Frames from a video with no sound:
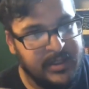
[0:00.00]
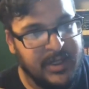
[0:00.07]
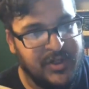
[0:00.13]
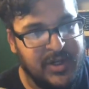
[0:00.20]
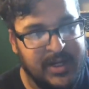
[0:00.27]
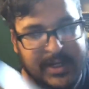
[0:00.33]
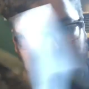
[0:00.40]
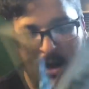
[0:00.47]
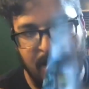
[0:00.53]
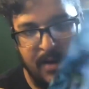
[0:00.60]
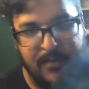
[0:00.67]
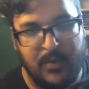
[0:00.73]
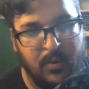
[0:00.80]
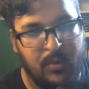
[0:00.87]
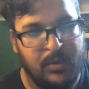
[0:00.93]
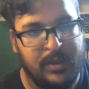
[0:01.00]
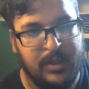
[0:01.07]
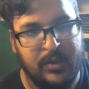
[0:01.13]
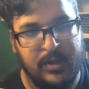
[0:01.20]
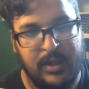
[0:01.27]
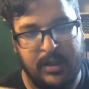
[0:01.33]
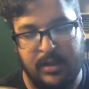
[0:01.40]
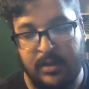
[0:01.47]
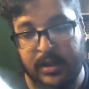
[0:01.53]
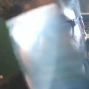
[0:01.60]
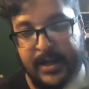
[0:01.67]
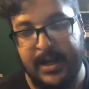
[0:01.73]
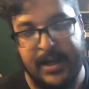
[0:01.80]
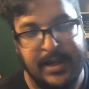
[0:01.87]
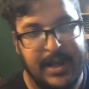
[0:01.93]
check out if you were looking
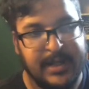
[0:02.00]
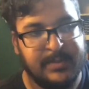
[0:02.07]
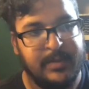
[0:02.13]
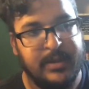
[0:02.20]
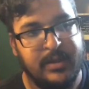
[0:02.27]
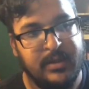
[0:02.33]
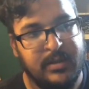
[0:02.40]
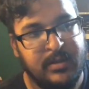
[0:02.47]
to get into X-Men.